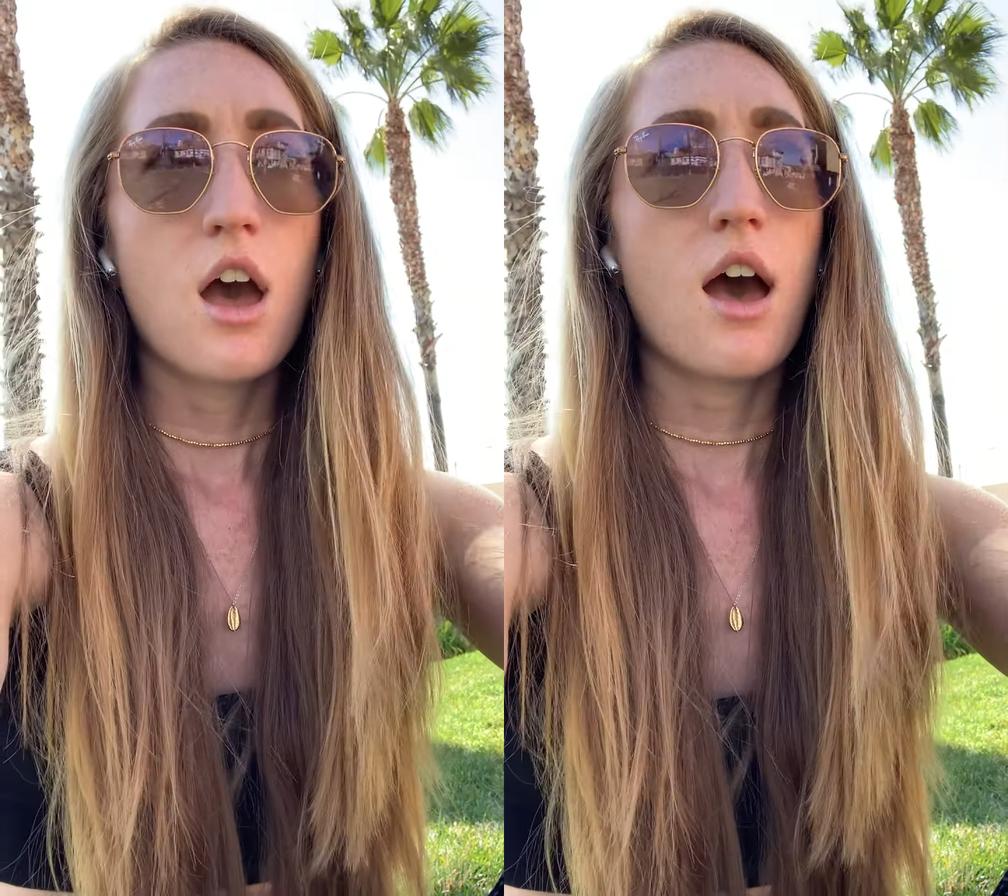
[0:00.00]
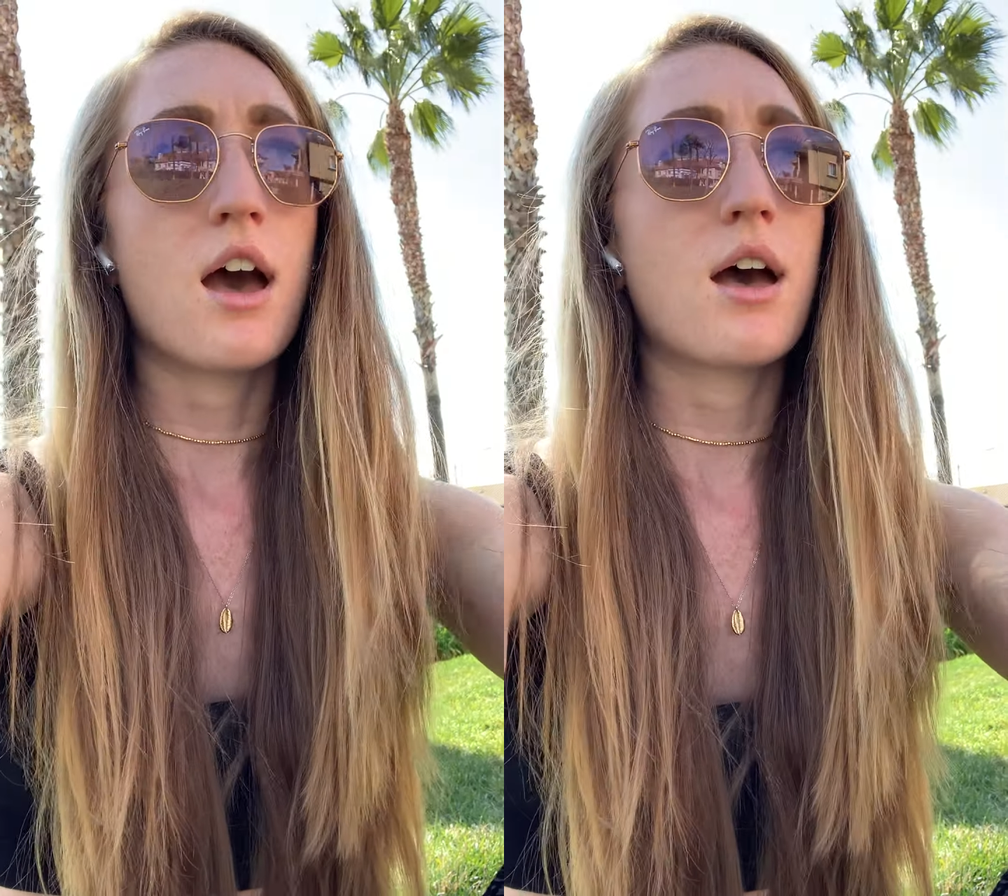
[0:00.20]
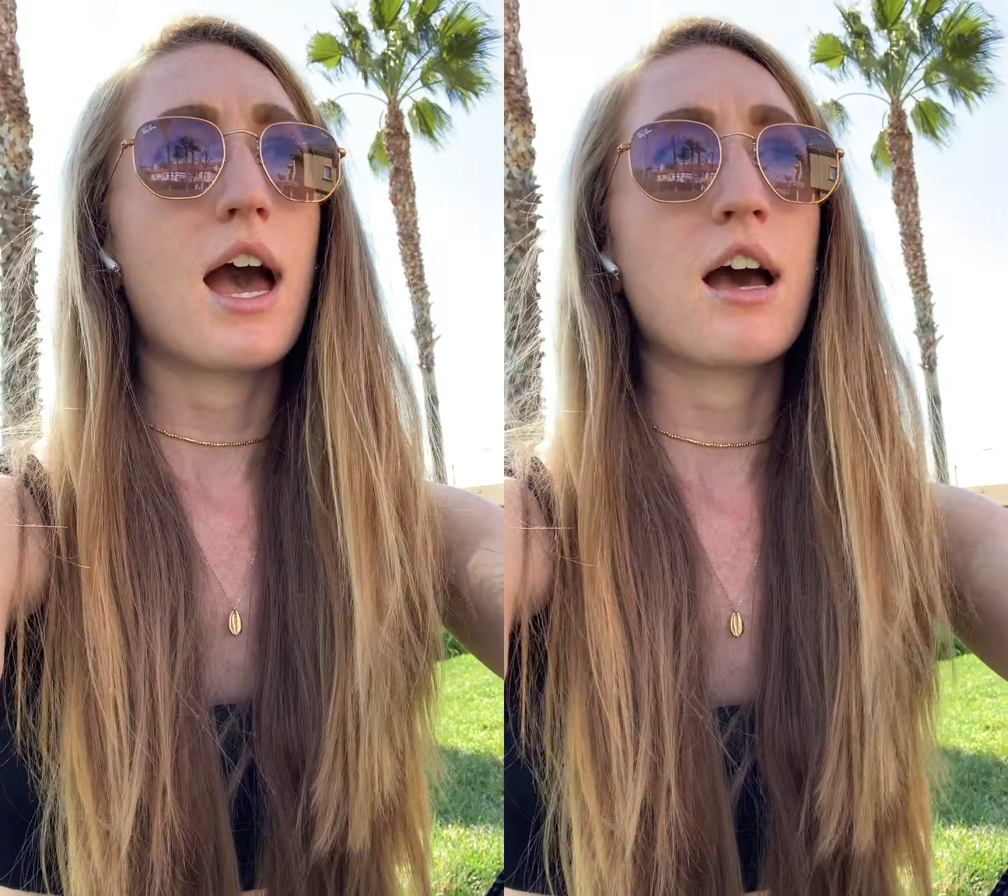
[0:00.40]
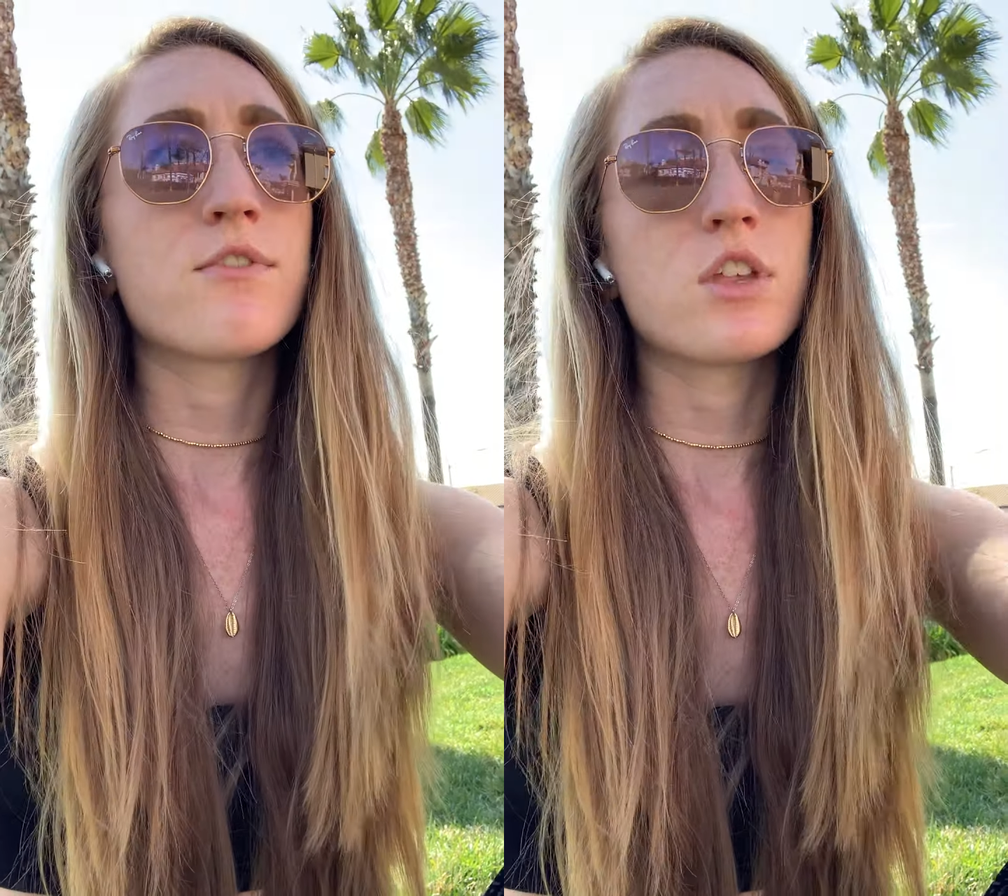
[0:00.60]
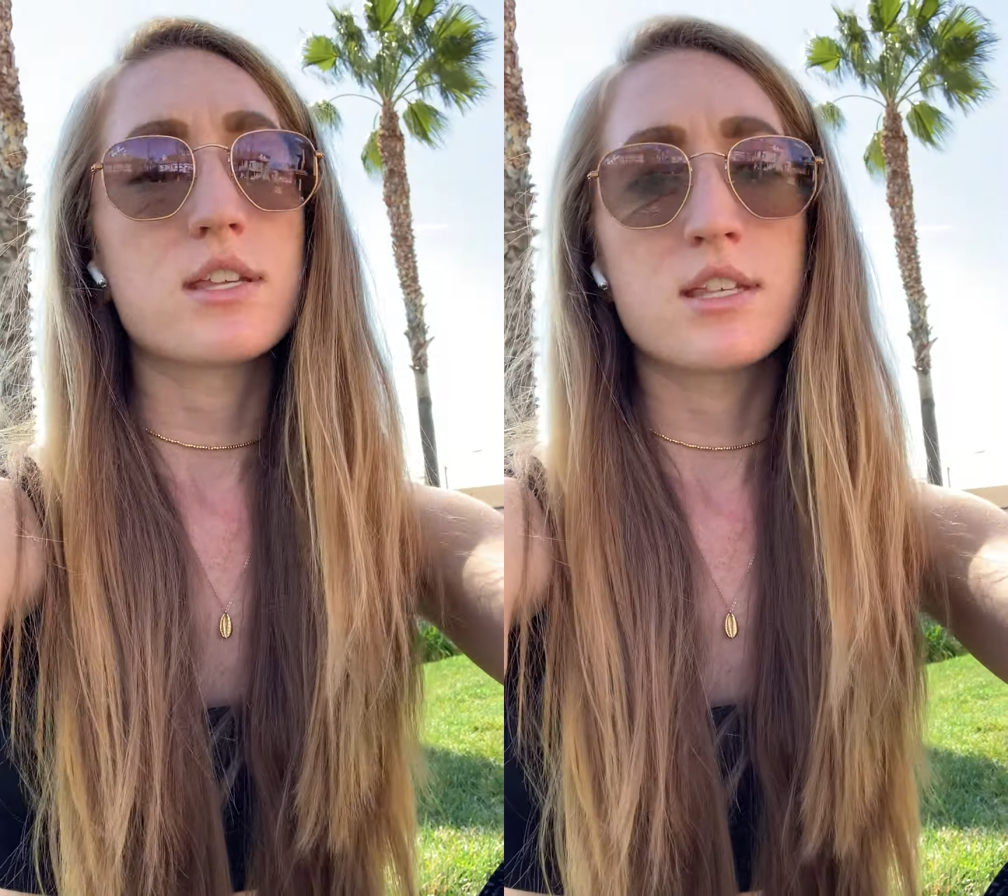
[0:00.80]

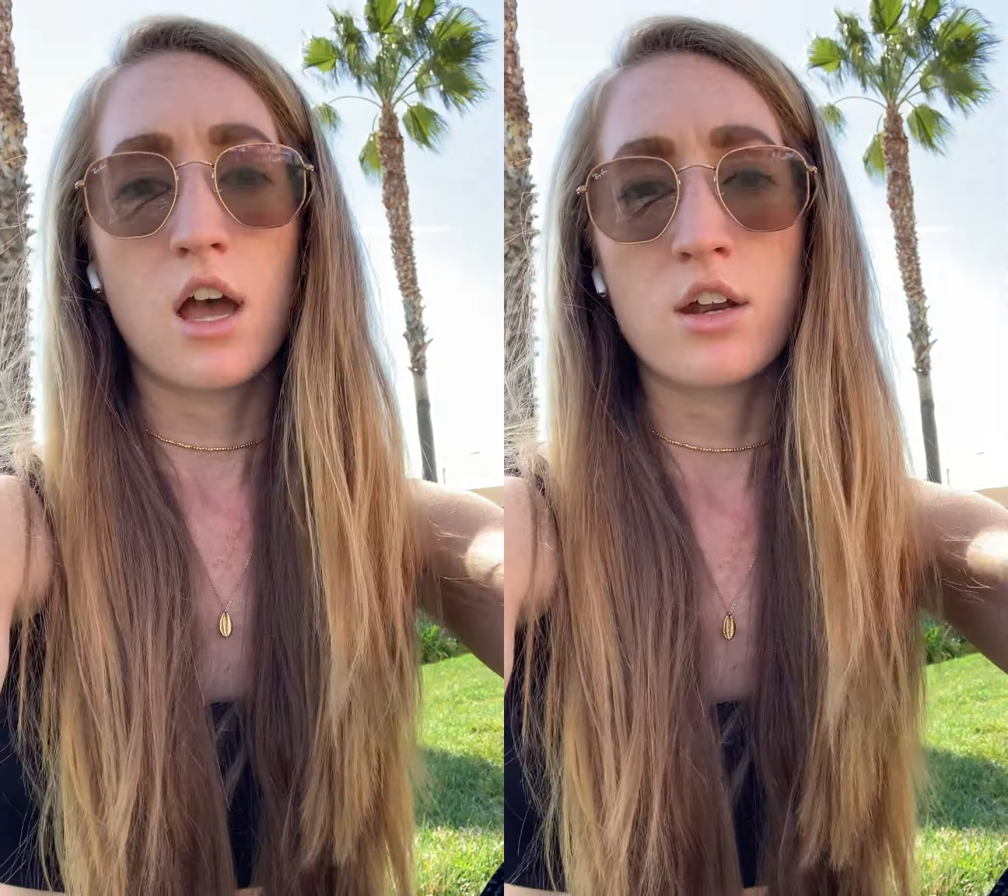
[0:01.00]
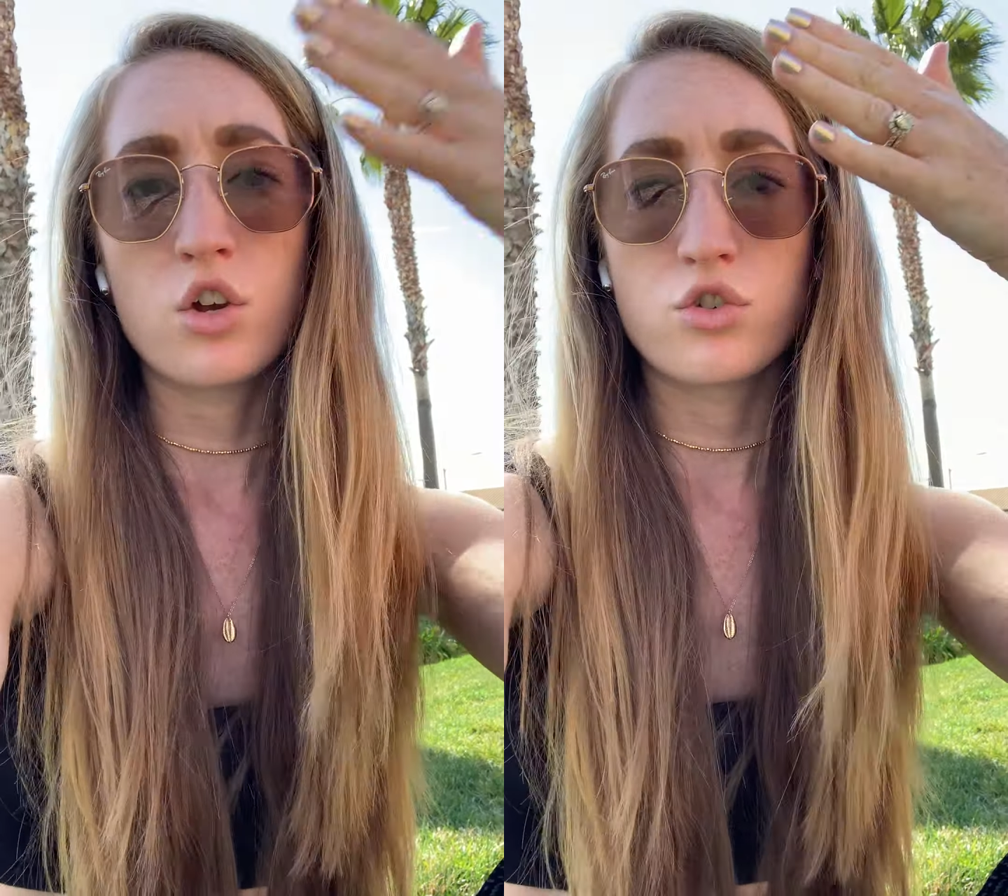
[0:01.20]
Have the sun